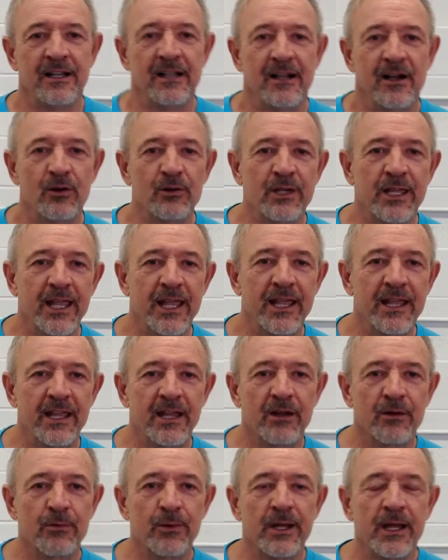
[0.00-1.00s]
Okay, here
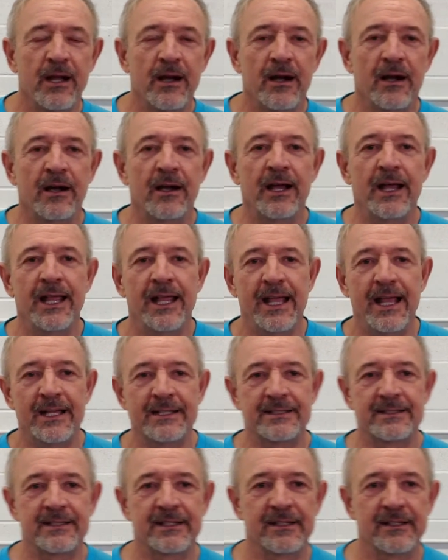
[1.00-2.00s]
we are
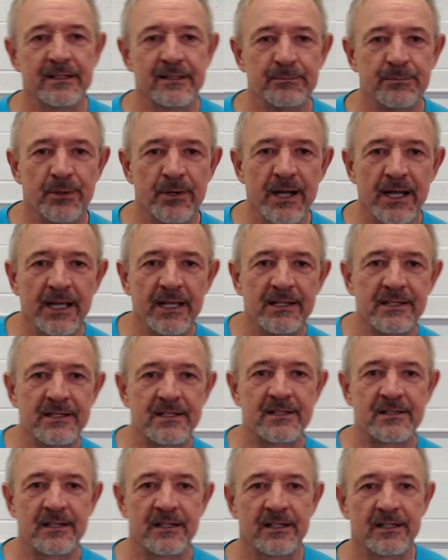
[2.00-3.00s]
at Brian's
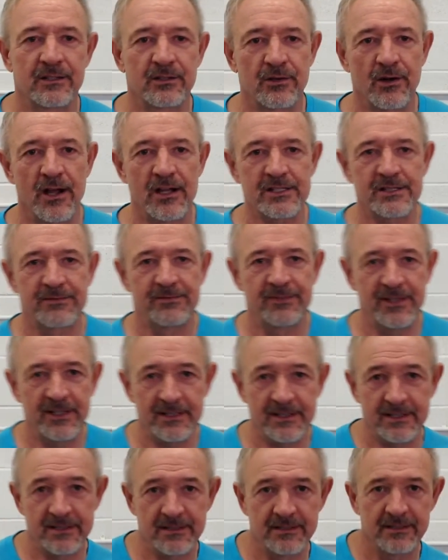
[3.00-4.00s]
CrossFit